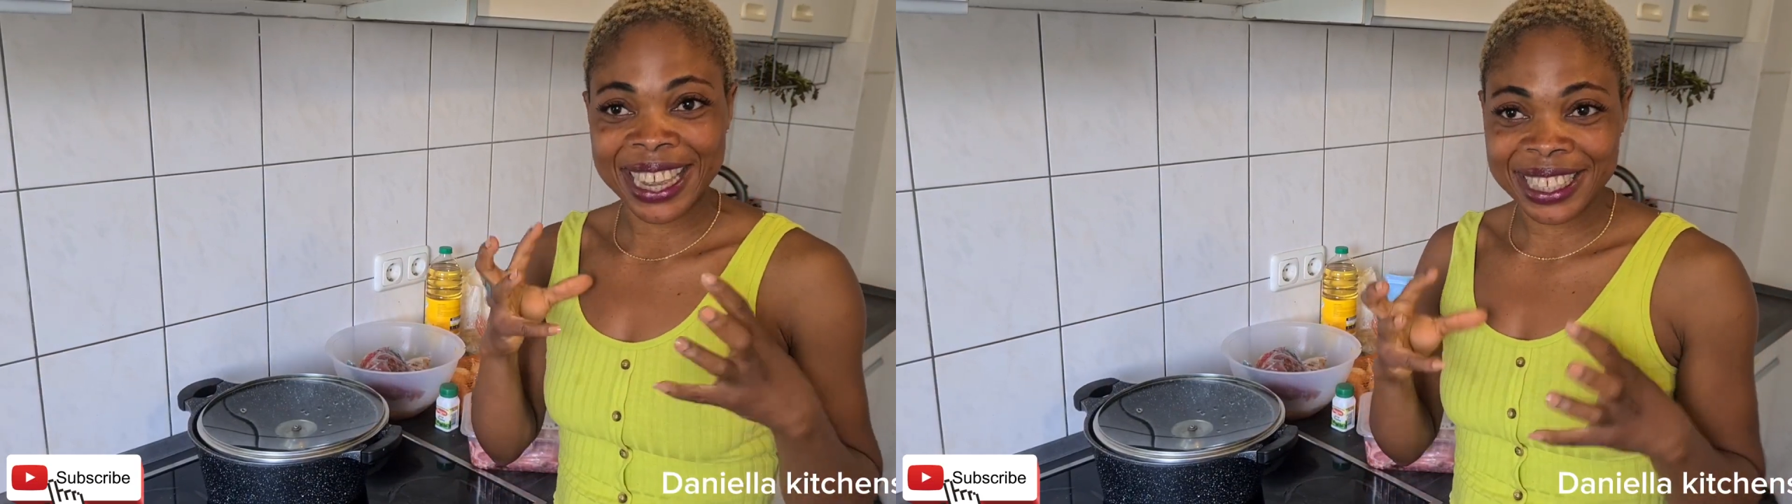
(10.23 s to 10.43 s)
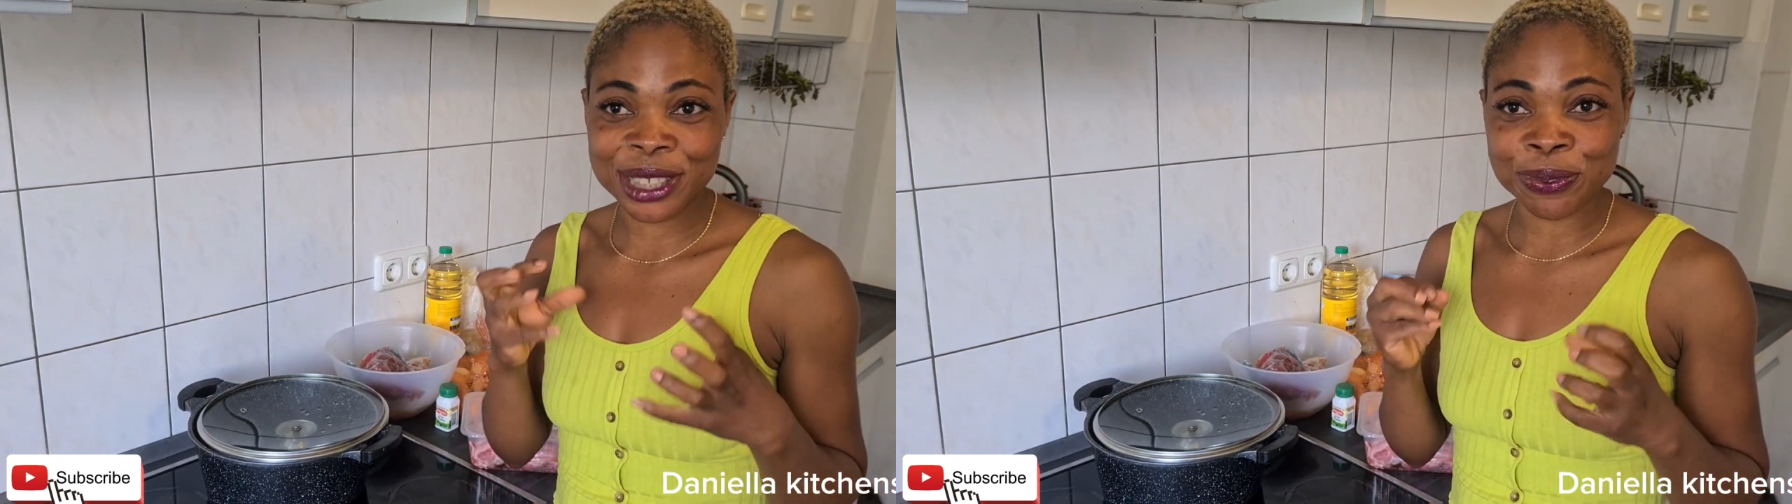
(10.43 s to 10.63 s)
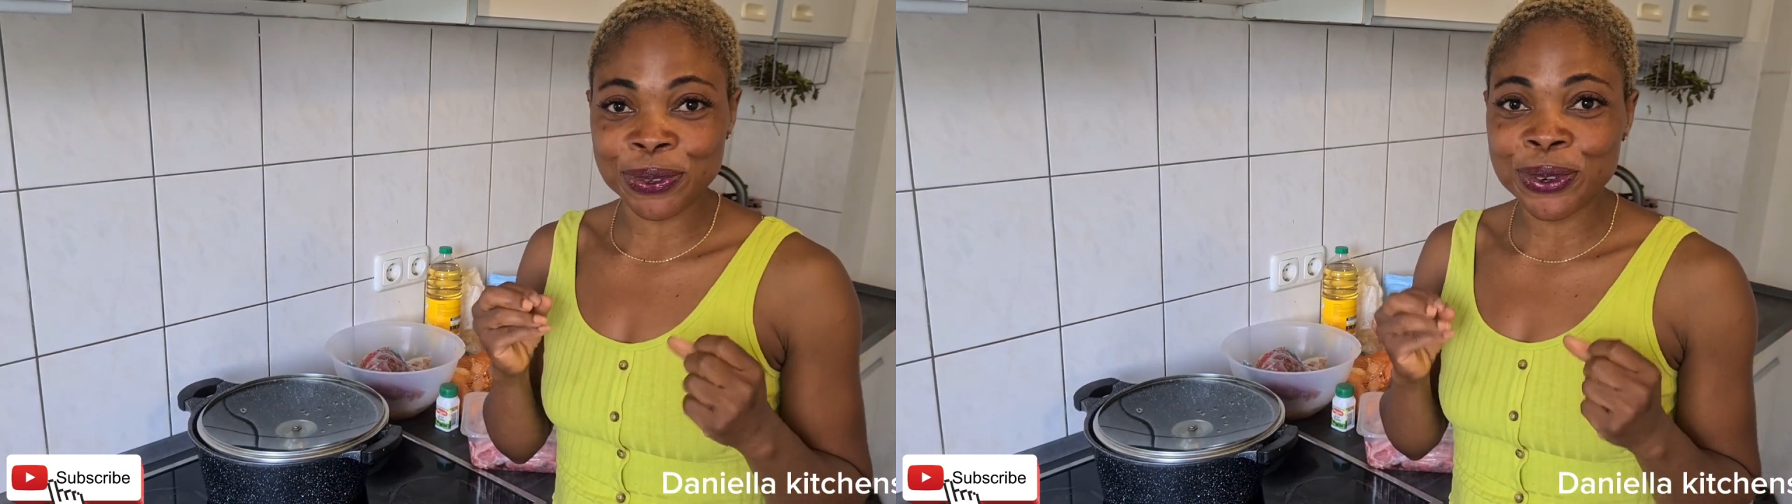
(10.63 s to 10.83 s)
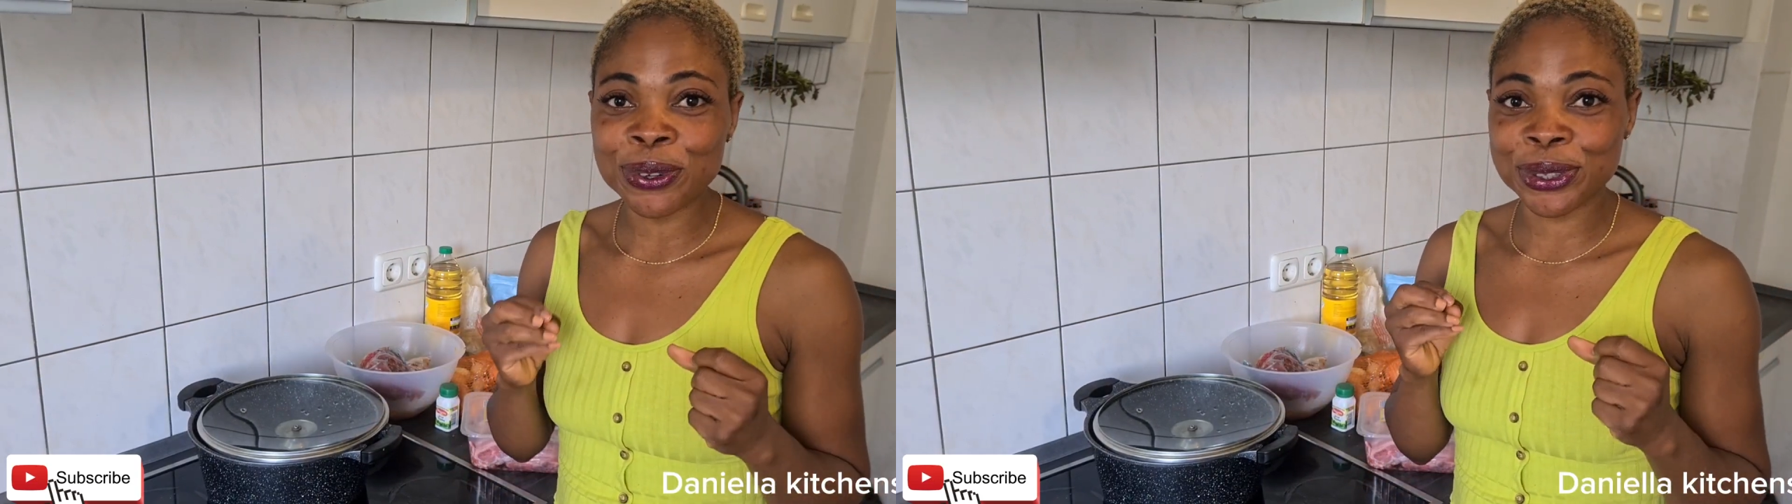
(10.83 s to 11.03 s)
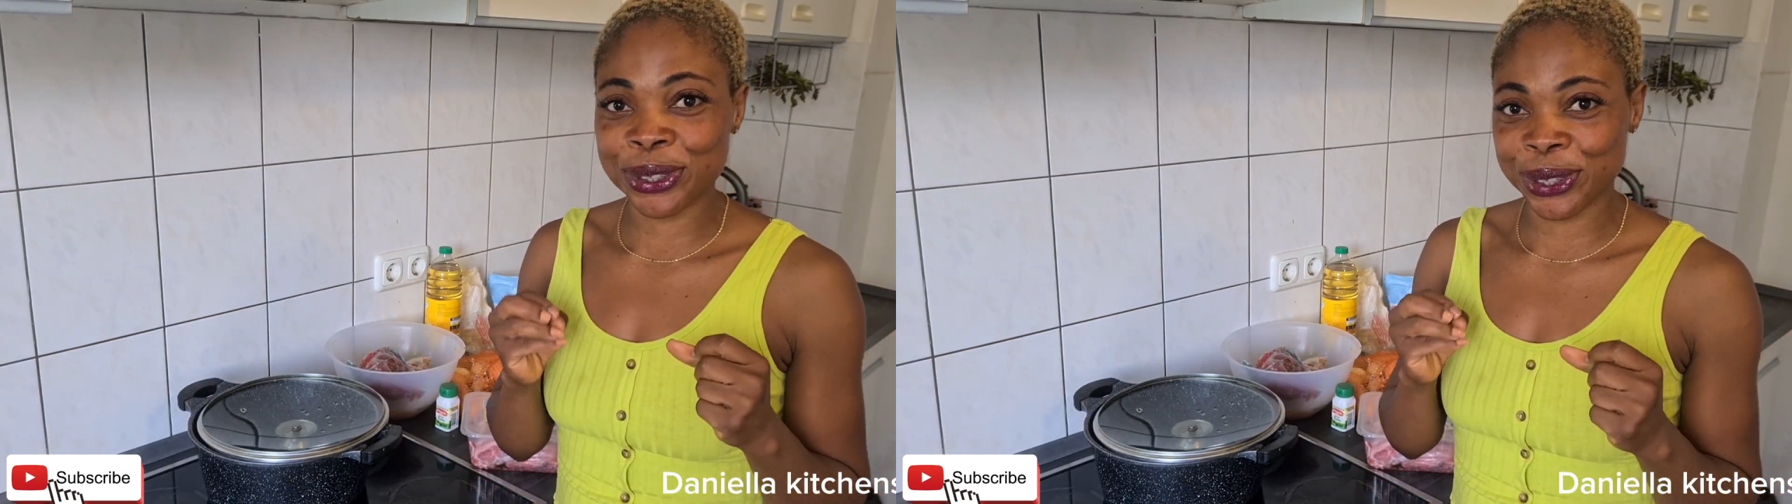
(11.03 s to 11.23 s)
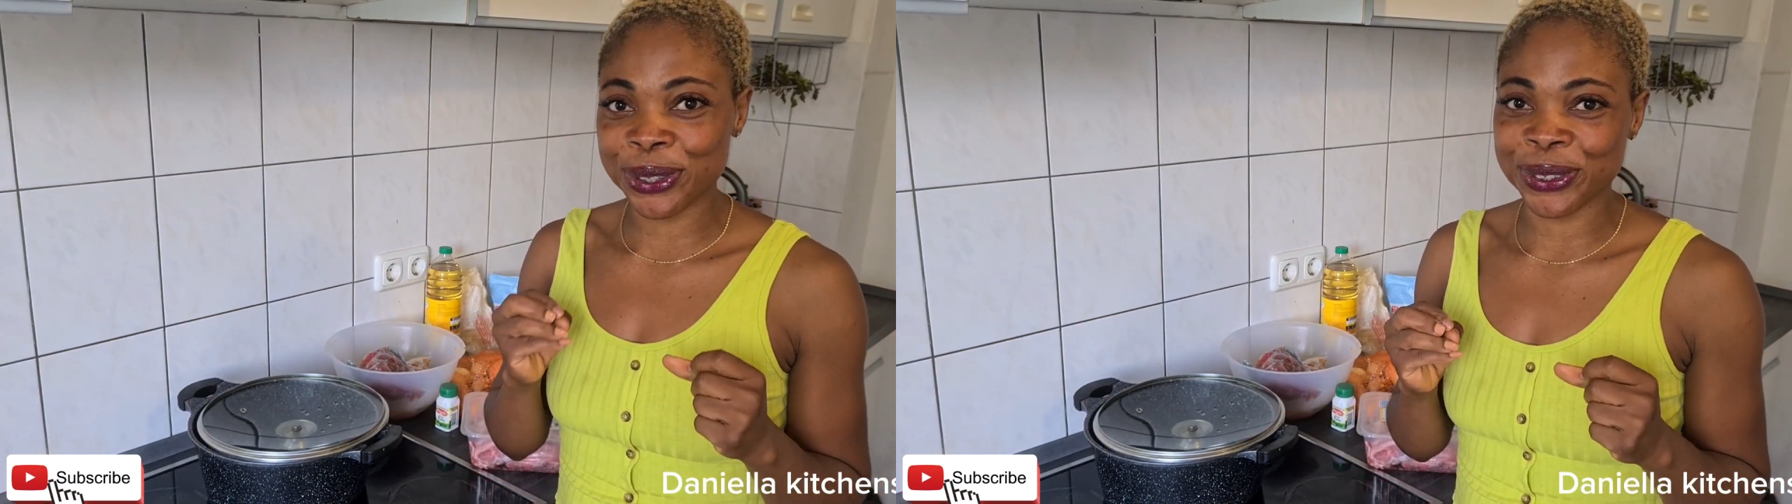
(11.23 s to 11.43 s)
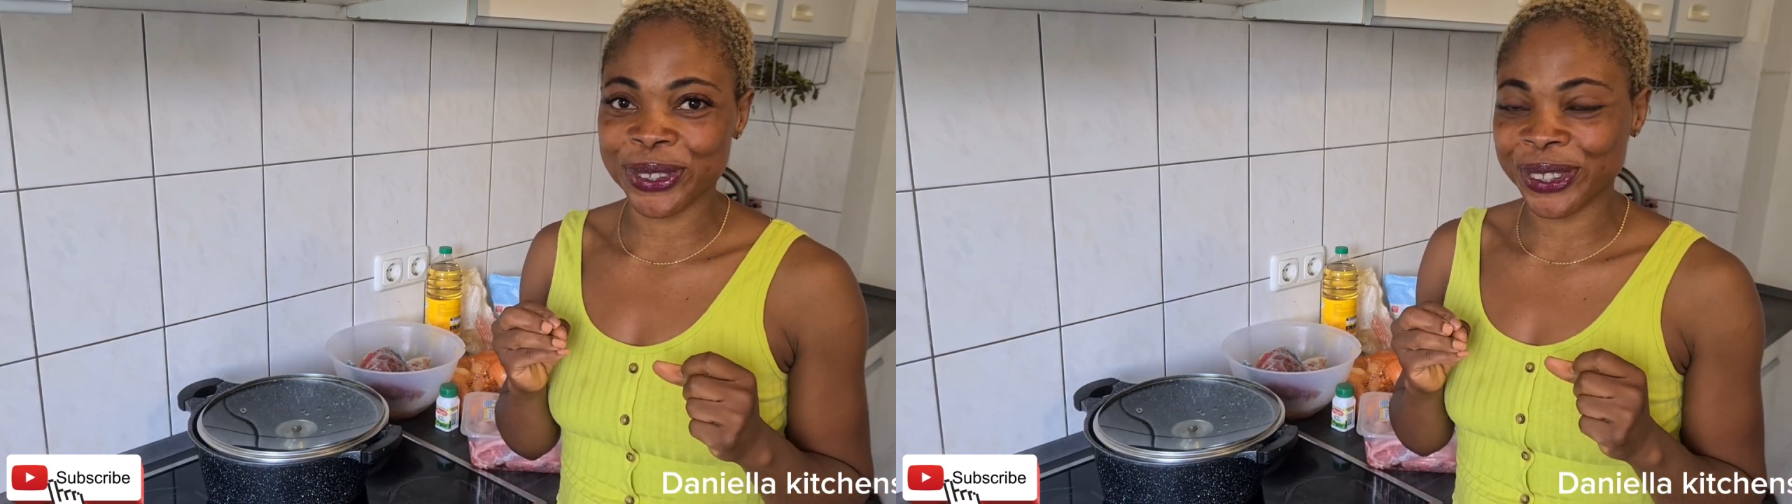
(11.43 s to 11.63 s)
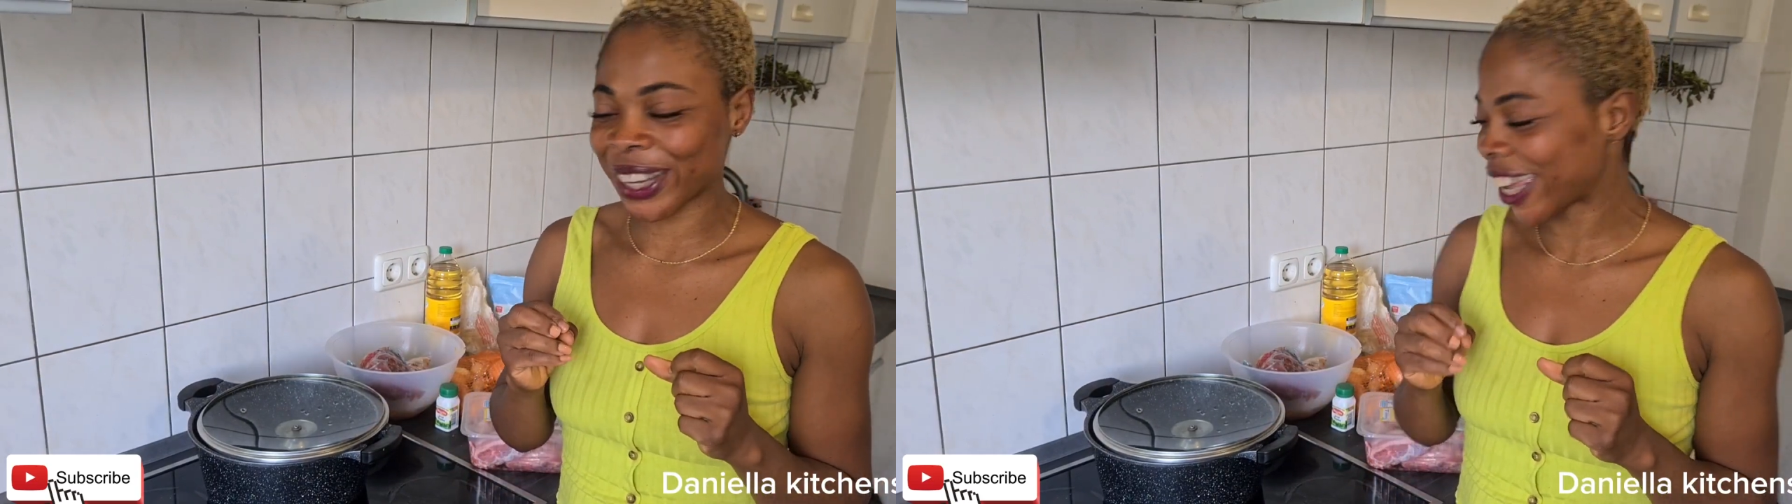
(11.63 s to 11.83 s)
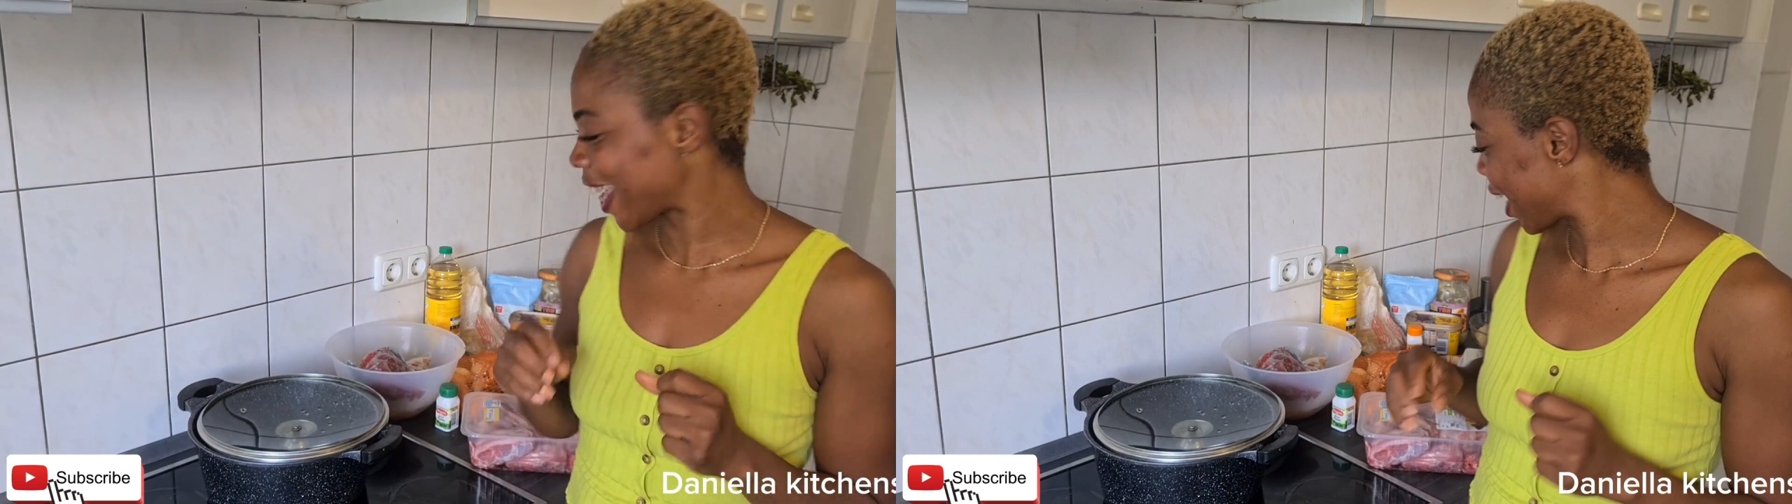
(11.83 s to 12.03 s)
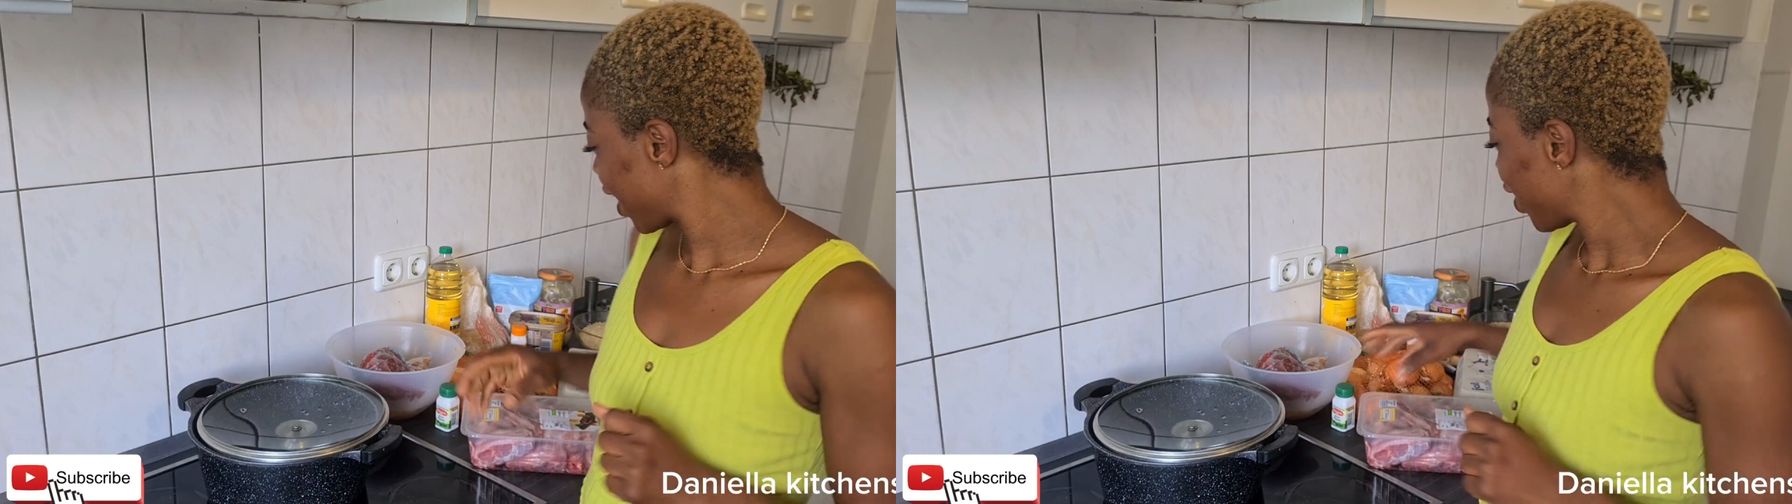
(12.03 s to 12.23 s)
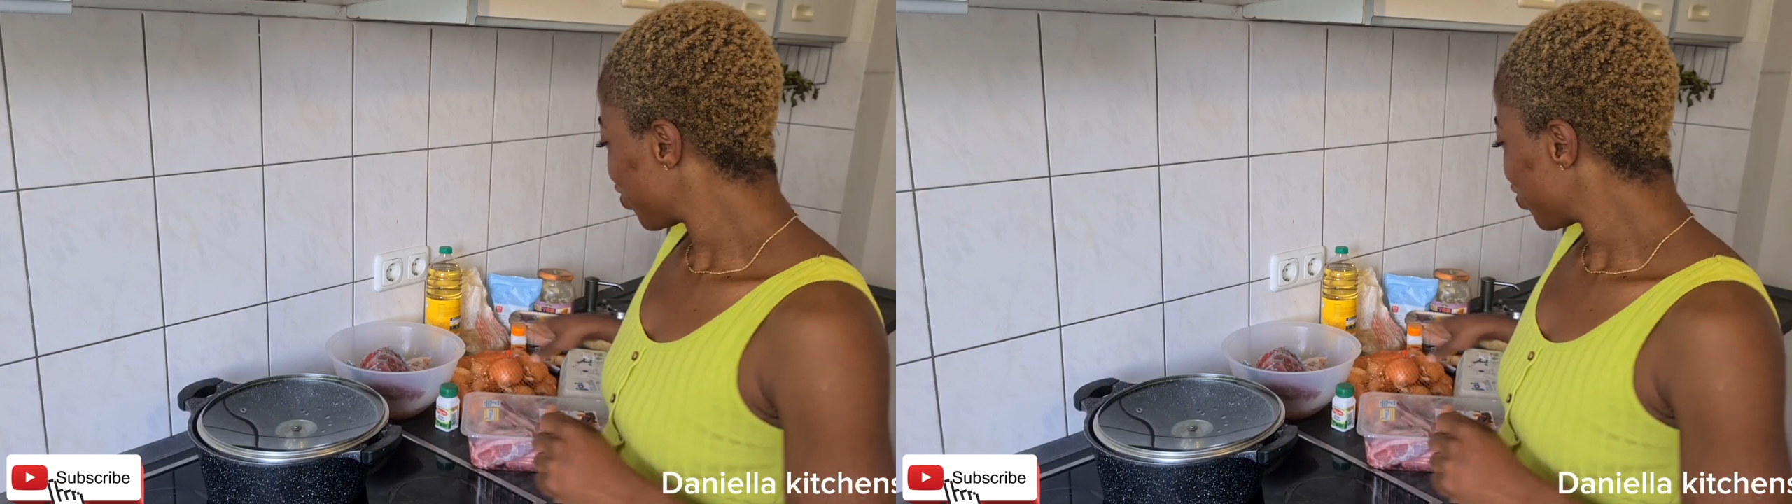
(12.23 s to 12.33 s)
tasteful stew. Okay,